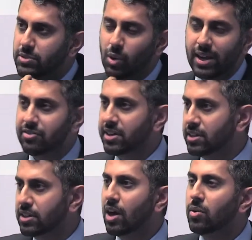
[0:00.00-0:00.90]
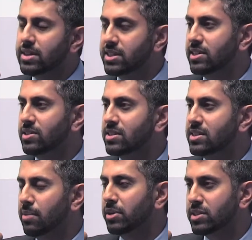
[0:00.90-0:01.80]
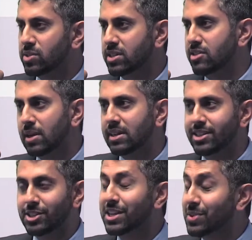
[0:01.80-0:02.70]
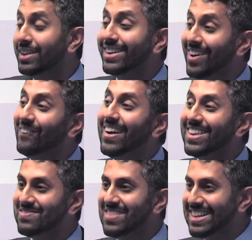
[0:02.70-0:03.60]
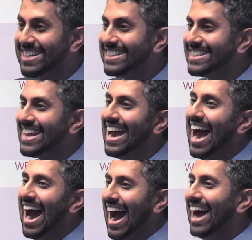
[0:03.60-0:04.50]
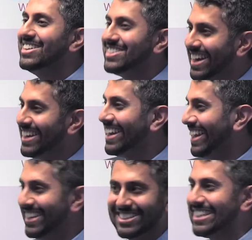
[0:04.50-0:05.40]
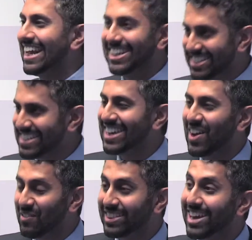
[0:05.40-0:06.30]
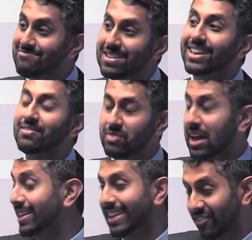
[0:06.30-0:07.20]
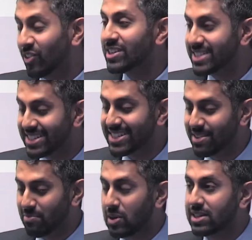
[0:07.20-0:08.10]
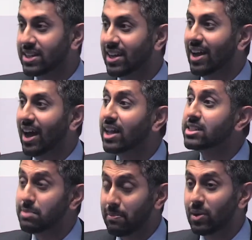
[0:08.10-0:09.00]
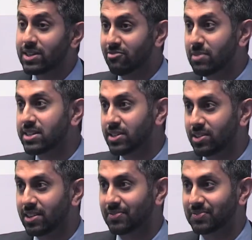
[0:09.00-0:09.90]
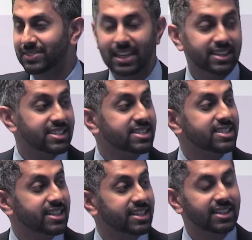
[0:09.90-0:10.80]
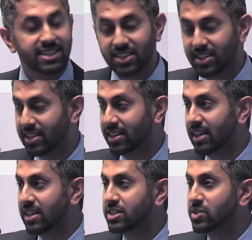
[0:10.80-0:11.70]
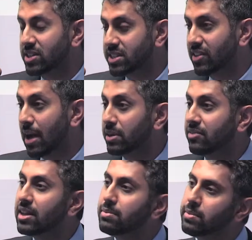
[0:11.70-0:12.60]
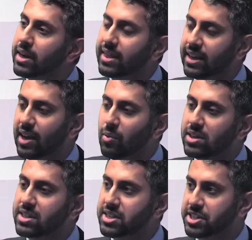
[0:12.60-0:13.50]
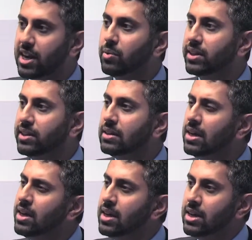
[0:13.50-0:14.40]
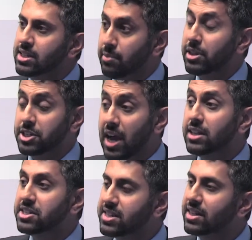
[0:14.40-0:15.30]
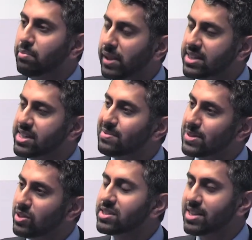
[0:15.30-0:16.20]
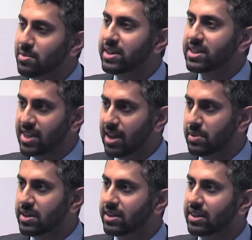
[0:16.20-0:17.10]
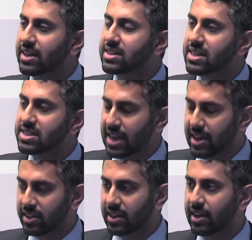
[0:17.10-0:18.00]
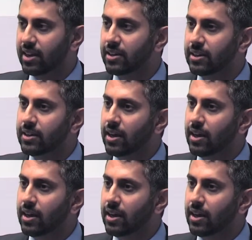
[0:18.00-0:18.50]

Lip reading: do I even go into some of the source of money? Do you just want to know where the money is? How do you get it? And can I just get on with that bit? And of course this is the point, ultimate point of my talk. And these are the sources of capital available. But I think I wanted to share with you some of the challenges and complexity, but also some of the excitement that exists out there,